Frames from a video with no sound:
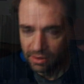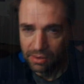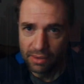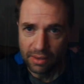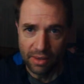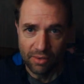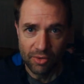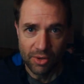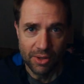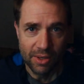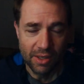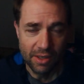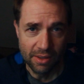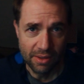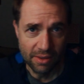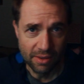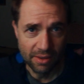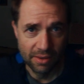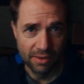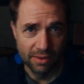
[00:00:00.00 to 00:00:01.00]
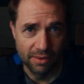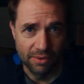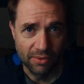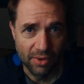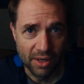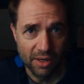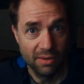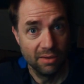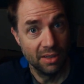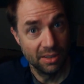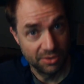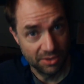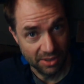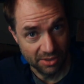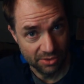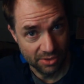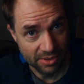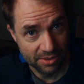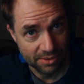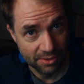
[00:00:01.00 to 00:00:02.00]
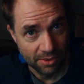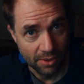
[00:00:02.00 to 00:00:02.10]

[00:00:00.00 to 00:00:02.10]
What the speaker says: everything in Greater Los Angeles,